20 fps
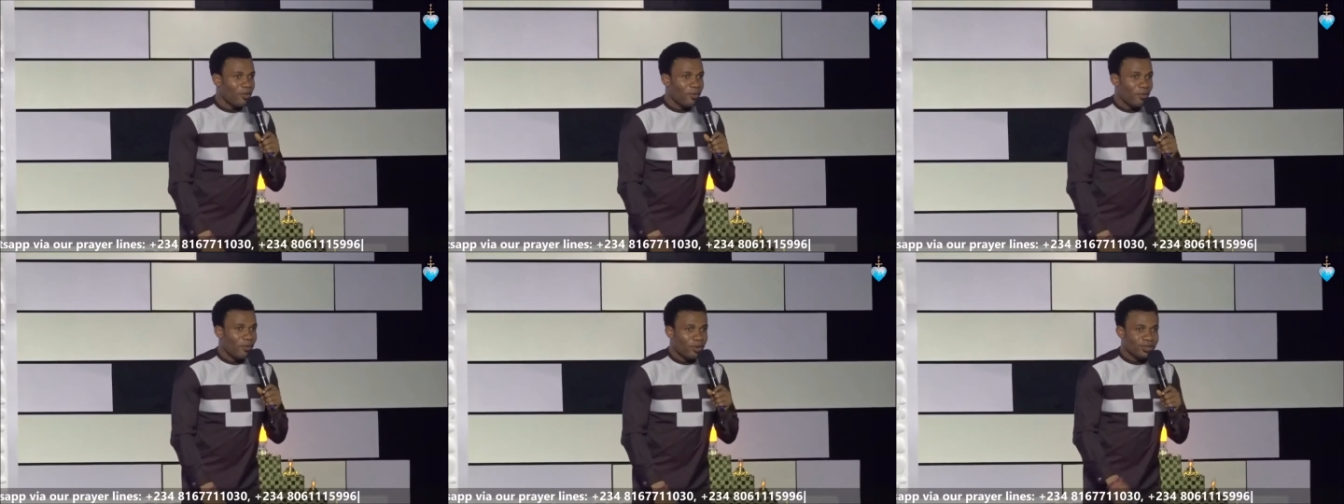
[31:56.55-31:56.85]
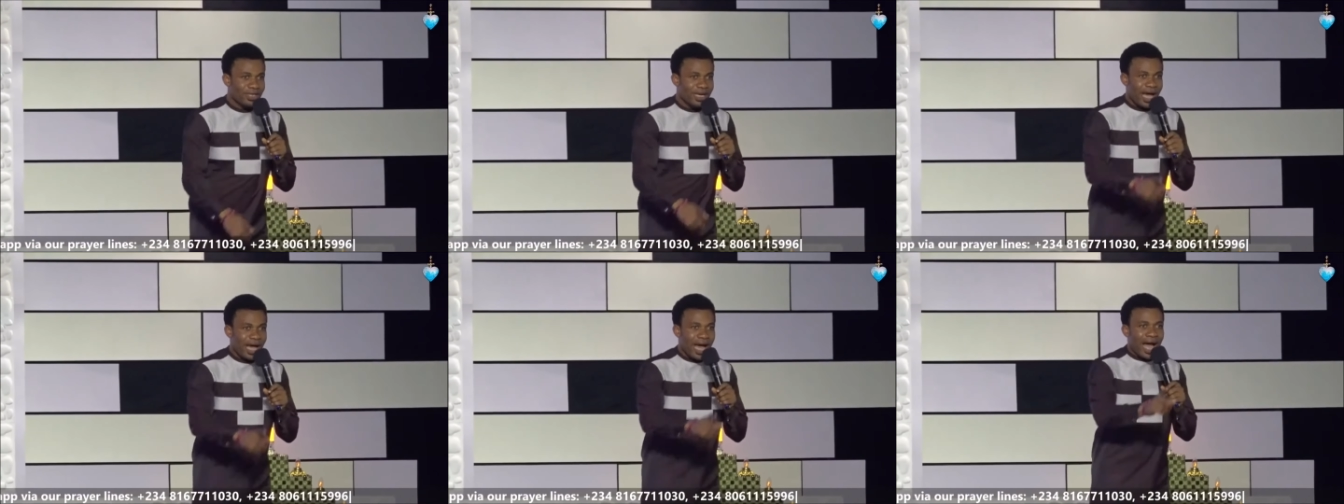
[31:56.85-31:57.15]
But
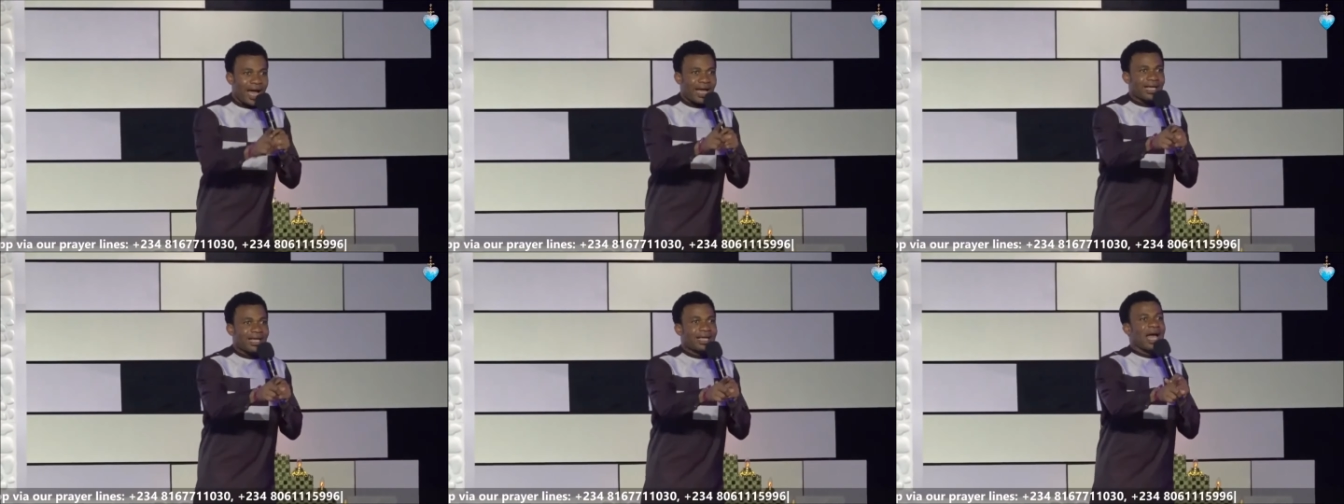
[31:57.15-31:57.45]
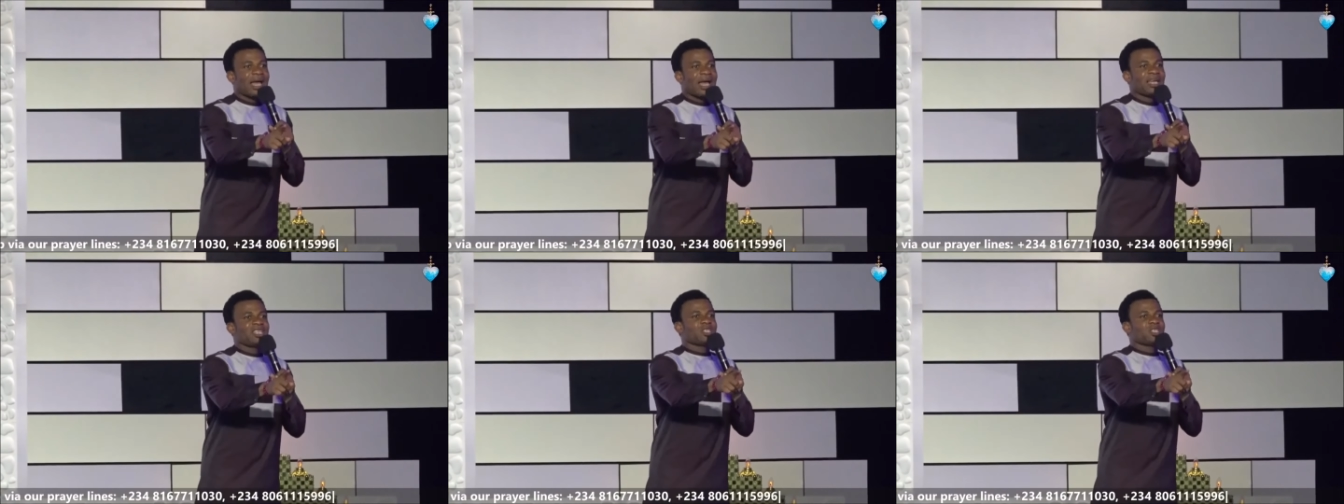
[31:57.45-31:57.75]
the
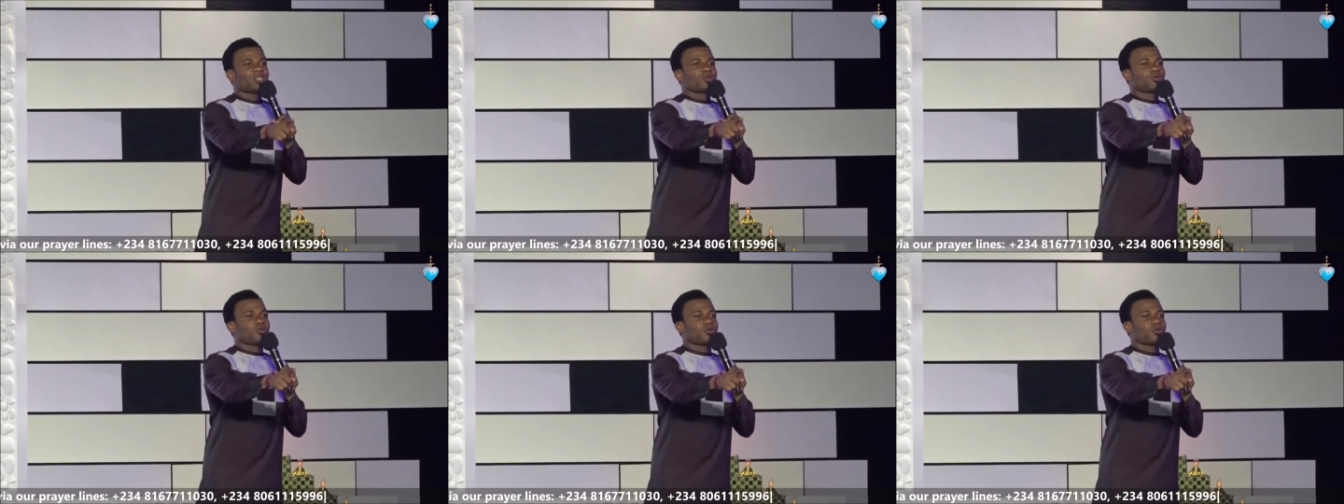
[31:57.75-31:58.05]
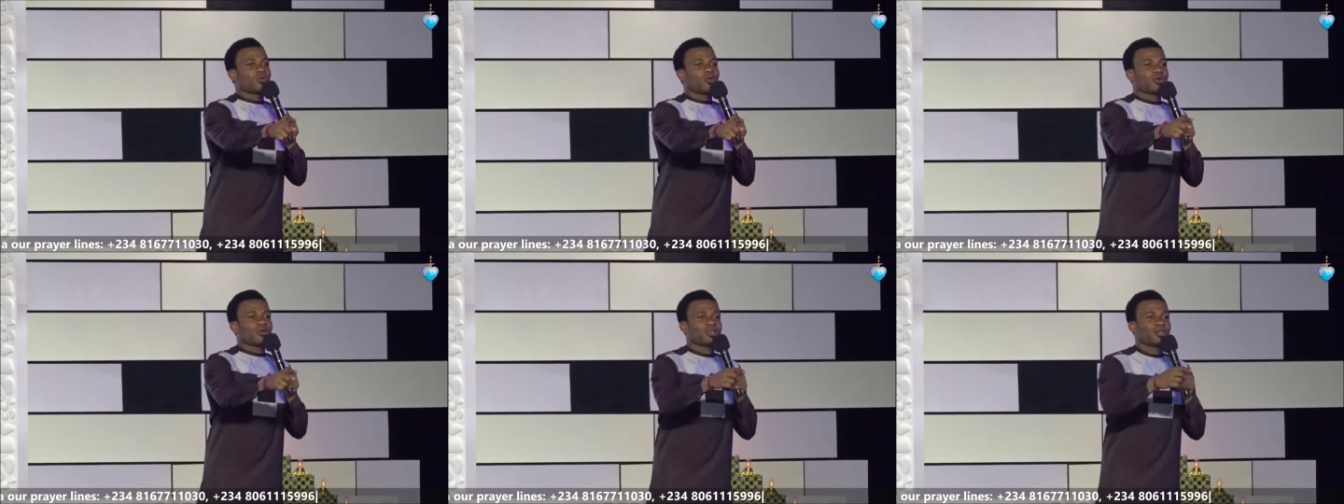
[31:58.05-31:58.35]
anger issue,
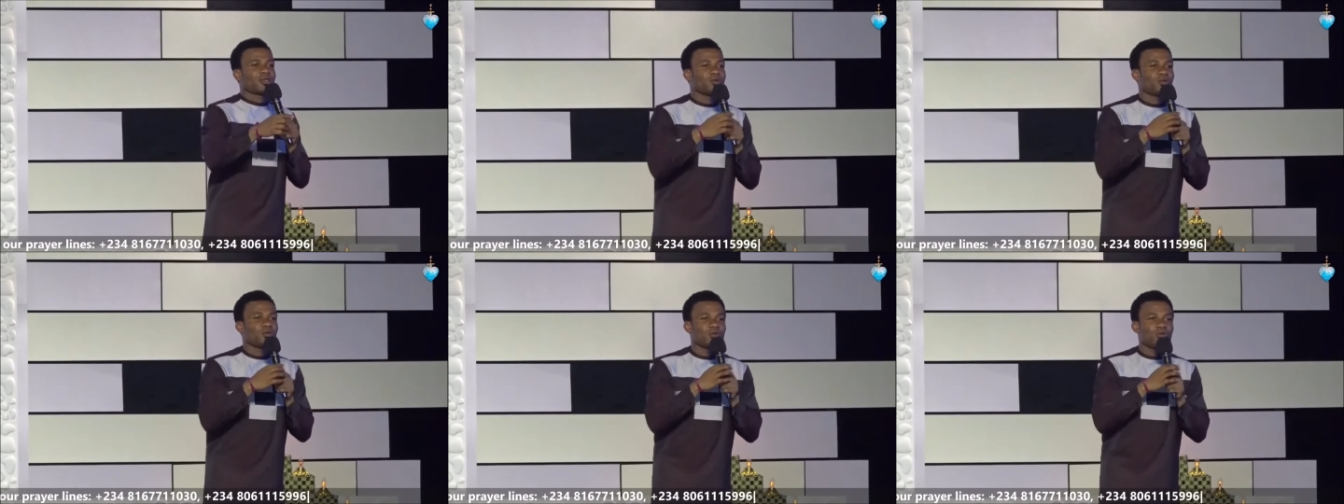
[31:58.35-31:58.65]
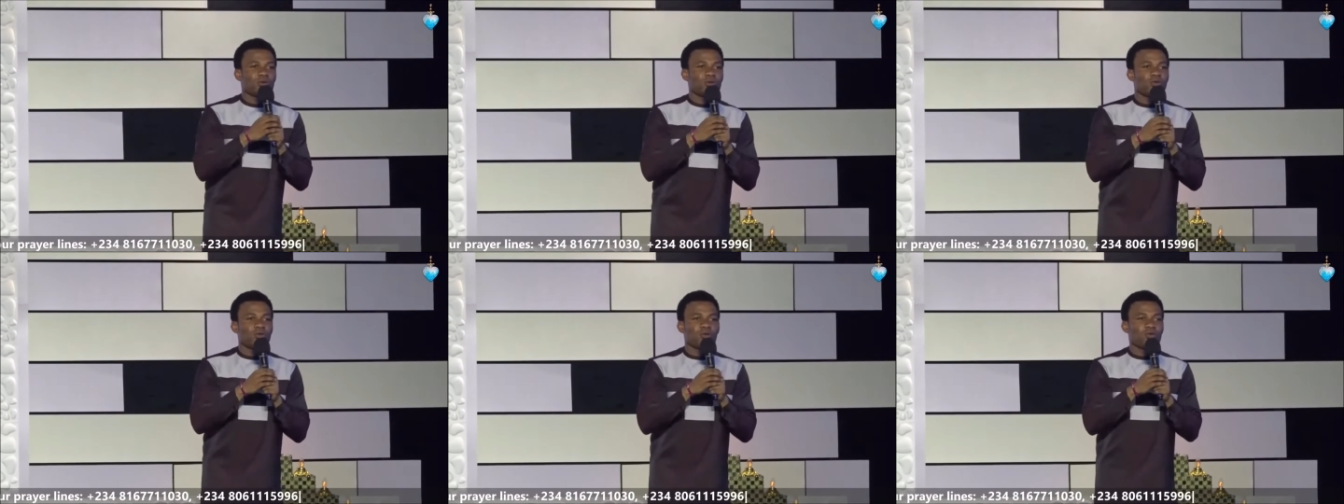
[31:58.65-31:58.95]
God said, no,
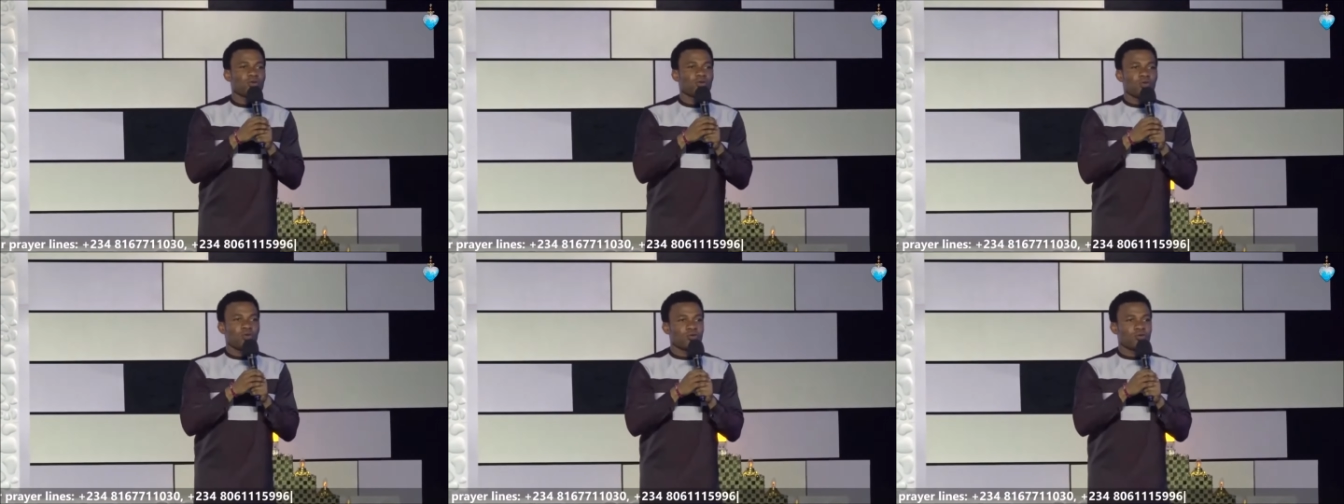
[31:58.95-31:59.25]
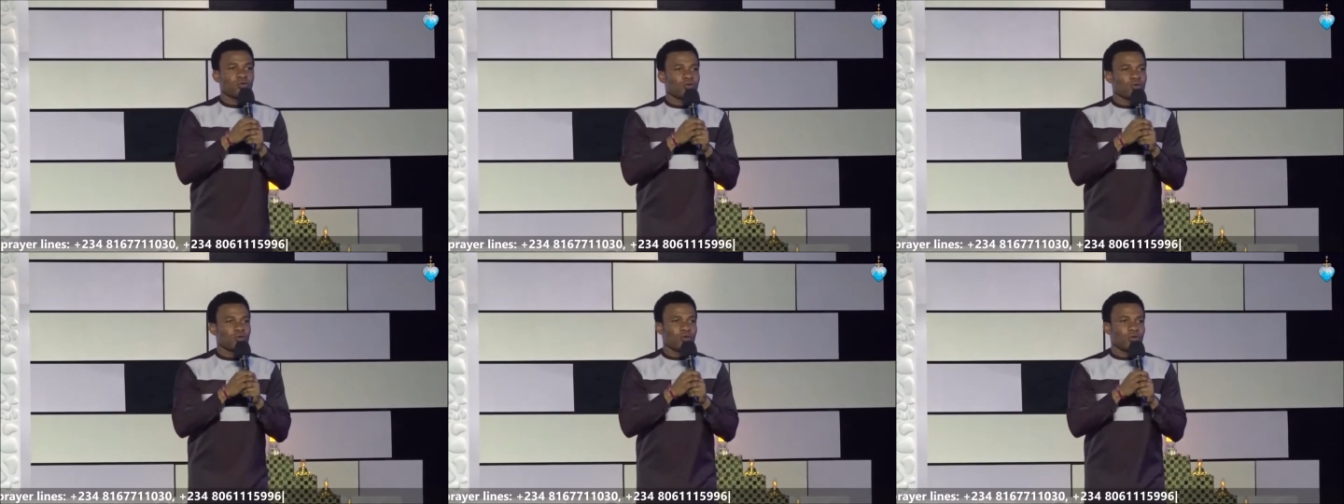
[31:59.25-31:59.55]

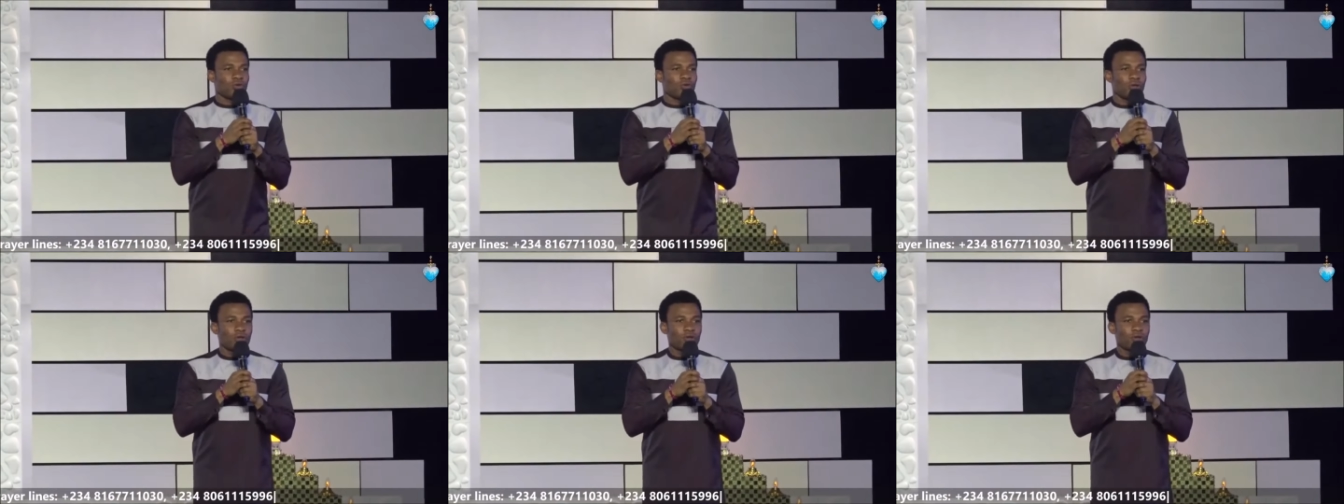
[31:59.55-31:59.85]
no.